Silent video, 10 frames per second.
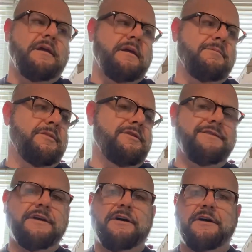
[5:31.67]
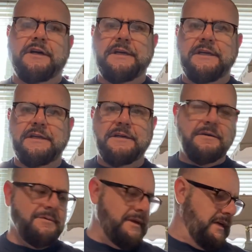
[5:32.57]
Moving on,
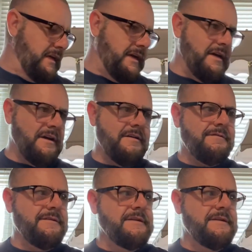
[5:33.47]
we have